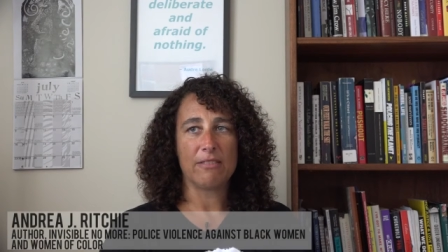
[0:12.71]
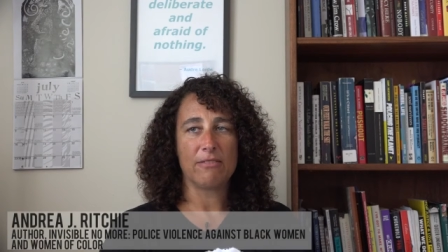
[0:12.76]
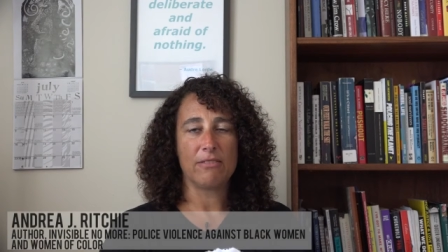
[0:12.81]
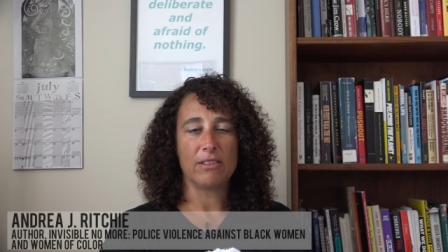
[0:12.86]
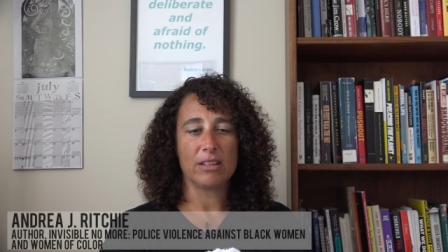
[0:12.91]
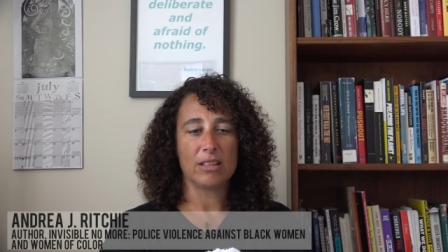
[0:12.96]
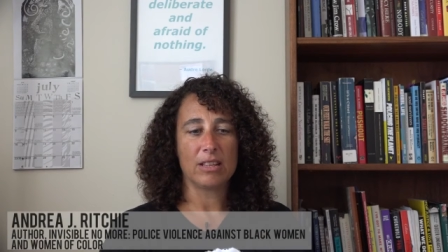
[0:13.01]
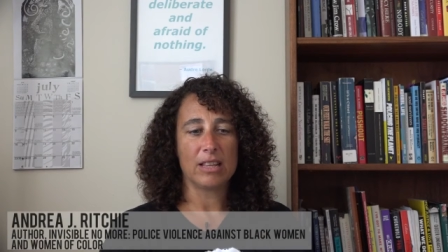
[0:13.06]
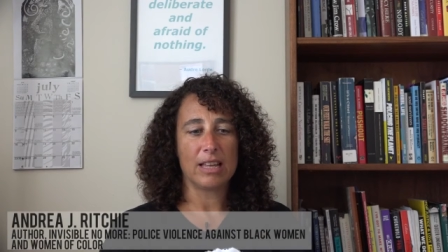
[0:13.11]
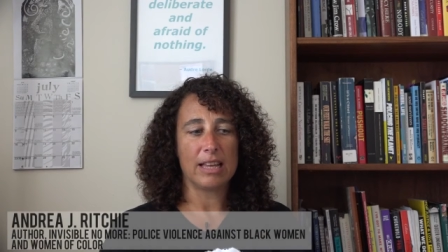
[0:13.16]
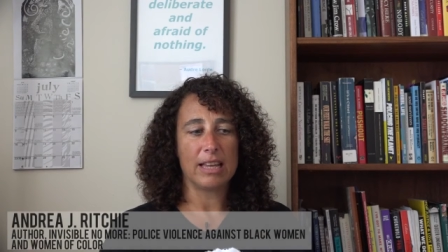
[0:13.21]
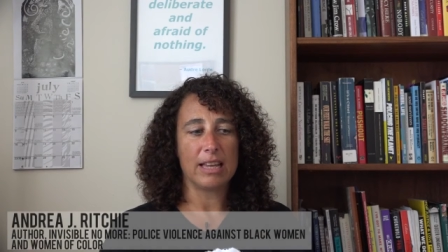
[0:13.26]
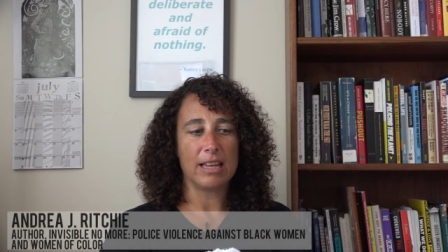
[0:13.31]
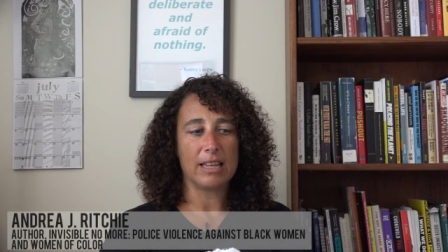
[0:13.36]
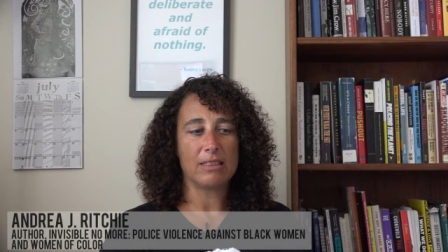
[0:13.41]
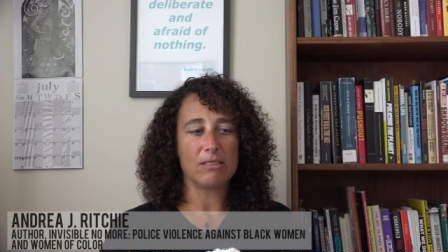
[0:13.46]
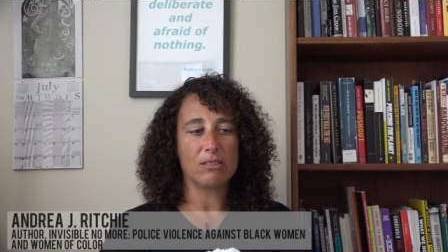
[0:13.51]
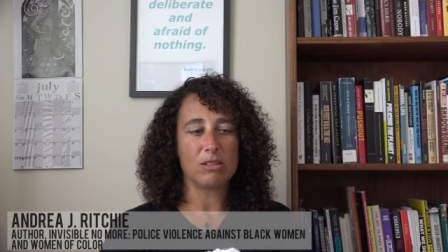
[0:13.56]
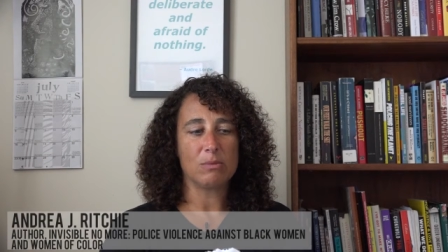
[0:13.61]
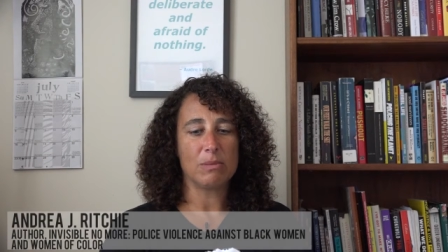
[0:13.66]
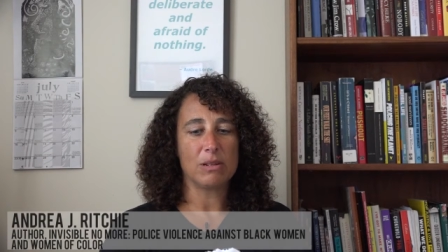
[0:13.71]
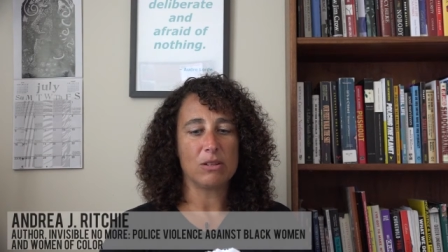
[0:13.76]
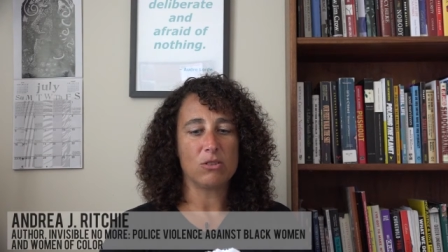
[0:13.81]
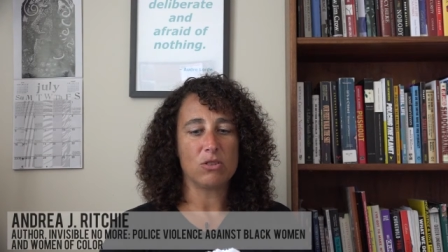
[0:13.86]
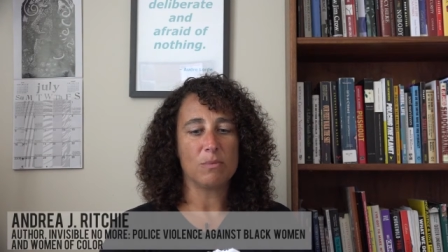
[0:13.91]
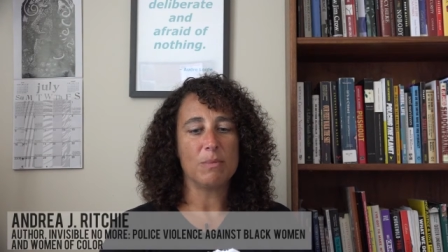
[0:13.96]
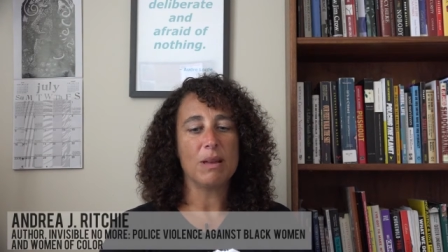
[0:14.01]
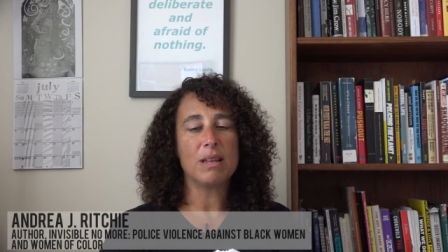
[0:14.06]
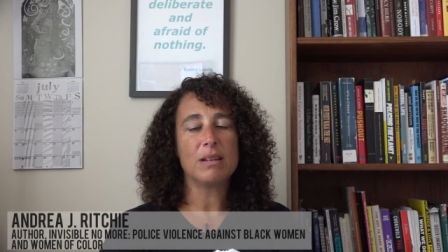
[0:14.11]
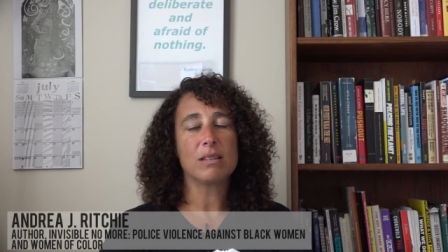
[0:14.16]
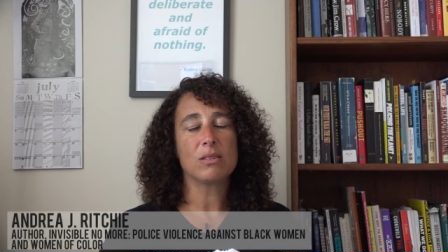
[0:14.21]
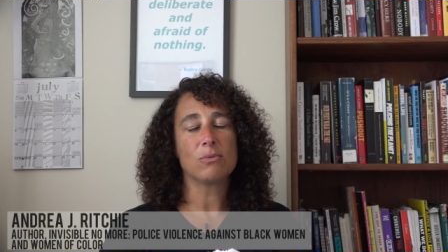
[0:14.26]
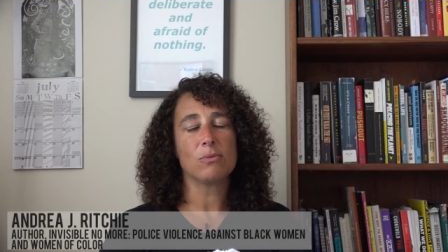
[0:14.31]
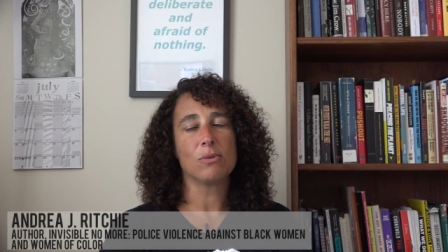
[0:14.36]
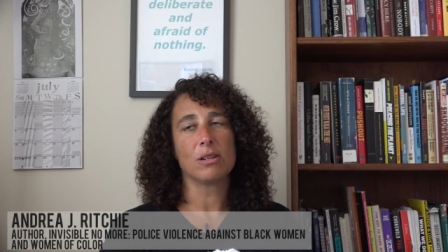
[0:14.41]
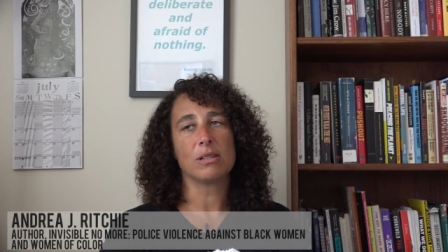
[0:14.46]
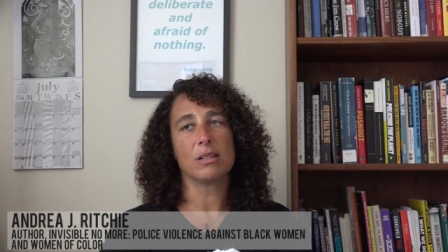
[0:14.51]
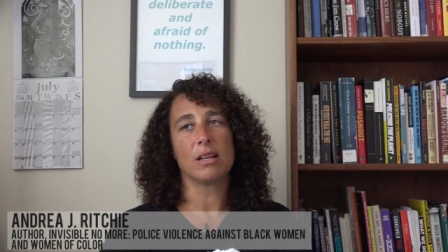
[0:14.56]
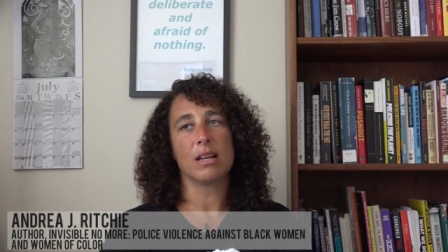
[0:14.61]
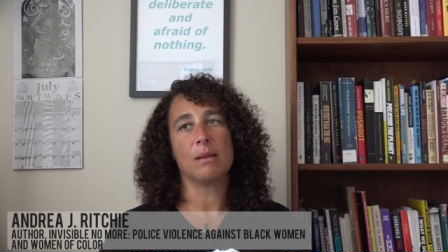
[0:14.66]
I feel like there's been tremendous
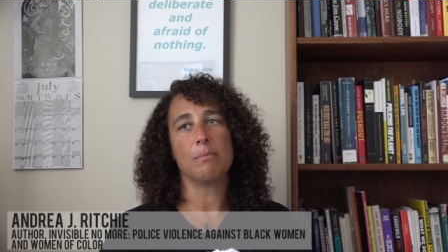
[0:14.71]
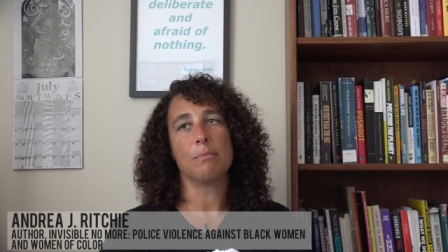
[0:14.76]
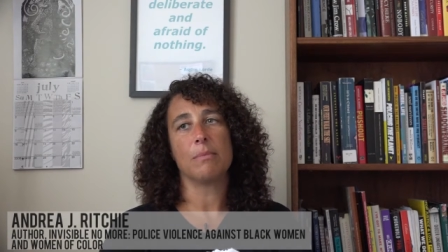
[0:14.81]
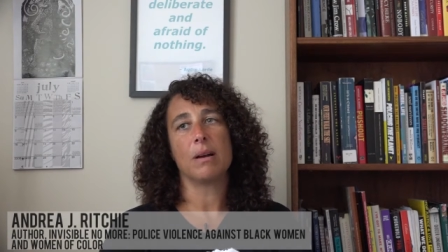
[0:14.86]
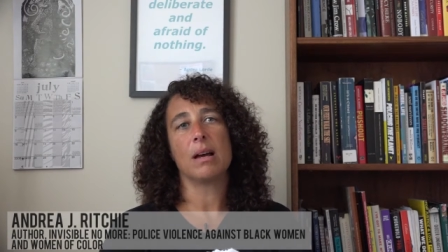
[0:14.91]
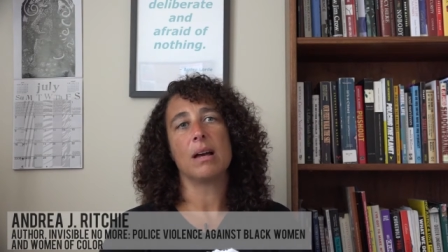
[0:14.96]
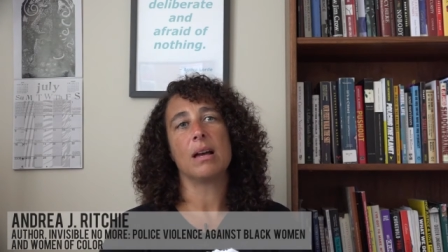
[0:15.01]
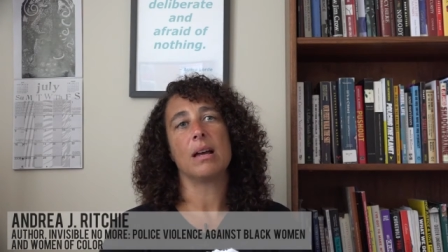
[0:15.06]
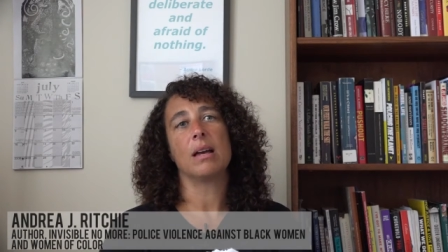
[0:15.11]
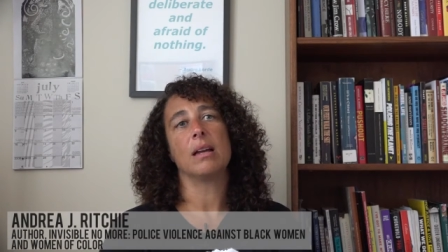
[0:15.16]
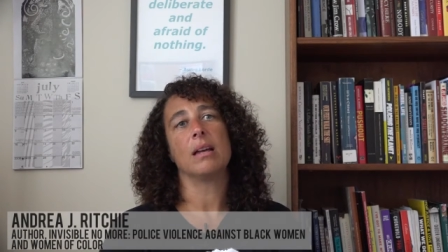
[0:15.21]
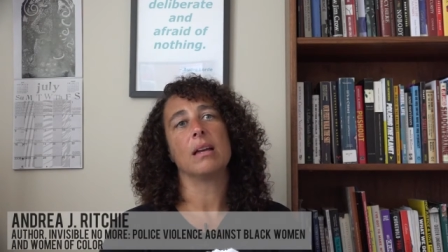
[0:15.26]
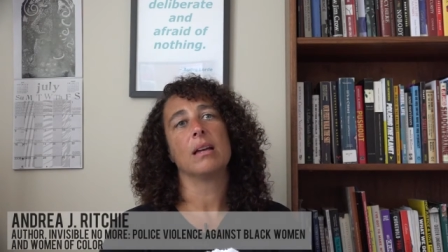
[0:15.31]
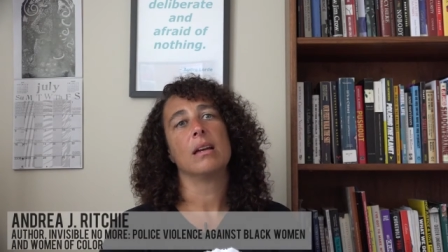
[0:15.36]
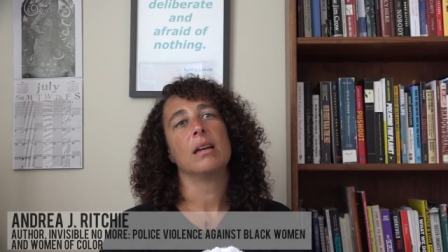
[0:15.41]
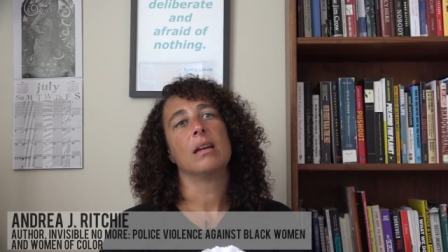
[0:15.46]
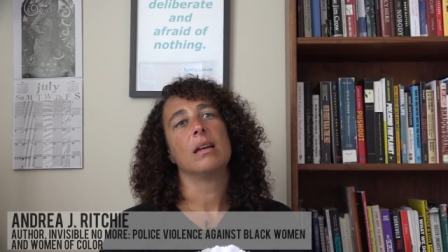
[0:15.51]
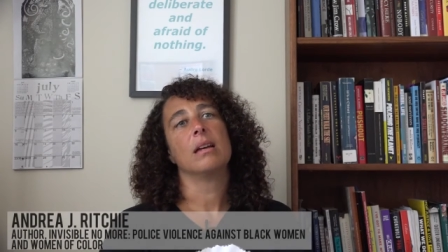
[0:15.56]
work done by